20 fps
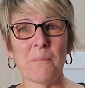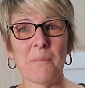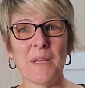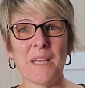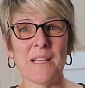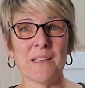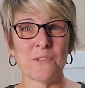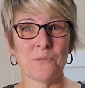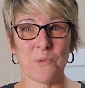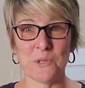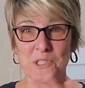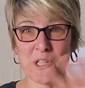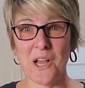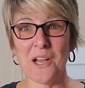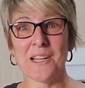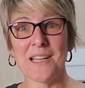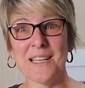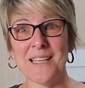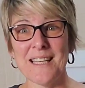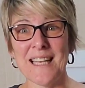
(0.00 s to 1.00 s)
because we're
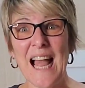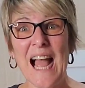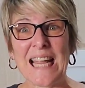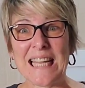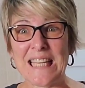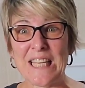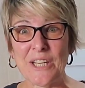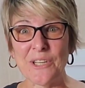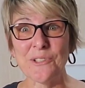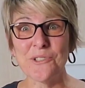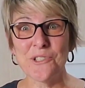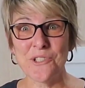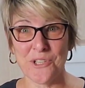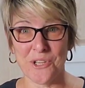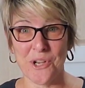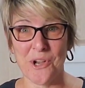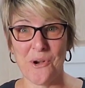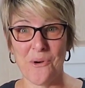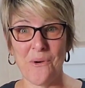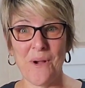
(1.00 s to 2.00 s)
talking 9 years
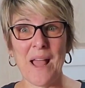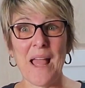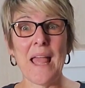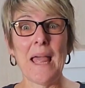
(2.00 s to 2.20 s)
ago.